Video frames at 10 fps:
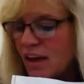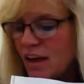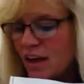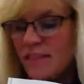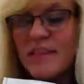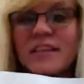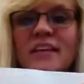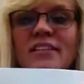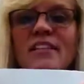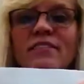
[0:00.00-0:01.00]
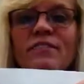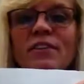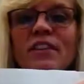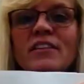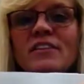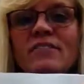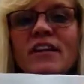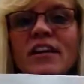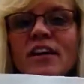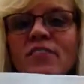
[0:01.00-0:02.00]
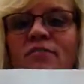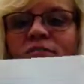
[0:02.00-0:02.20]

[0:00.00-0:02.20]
I think that's it for this video.